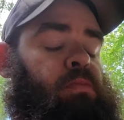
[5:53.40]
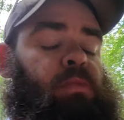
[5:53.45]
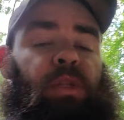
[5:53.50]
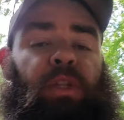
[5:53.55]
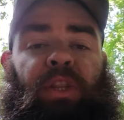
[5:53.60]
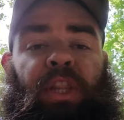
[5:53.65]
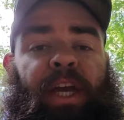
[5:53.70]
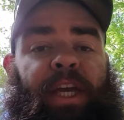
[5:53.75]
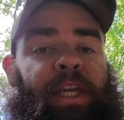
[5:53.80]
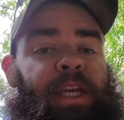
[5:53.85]

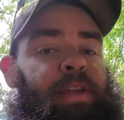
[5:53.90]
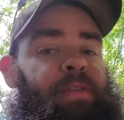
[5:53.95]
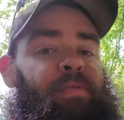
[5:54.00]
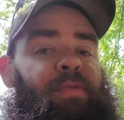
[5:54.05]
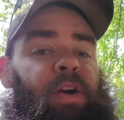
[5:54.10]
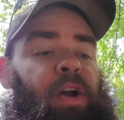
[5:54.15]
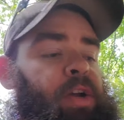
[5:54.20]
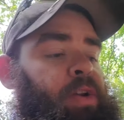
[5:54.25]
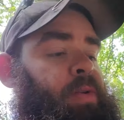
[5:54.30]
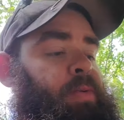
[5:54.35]
That
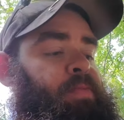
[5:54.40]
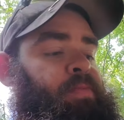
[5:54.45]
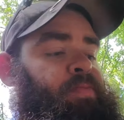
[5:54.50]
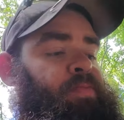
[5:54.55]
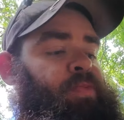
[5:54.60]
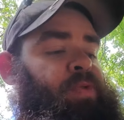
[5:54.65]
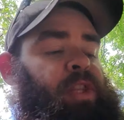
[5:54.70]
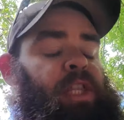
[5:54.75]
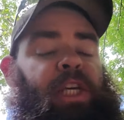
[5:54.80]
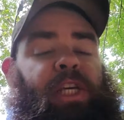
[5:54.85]
convert
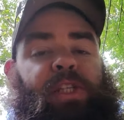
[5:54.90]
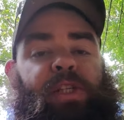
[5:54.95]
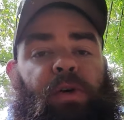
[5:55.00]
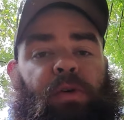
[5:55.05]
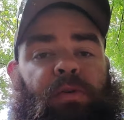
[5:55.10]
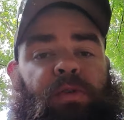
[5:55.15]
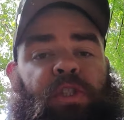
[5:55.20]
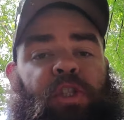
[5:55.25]
these old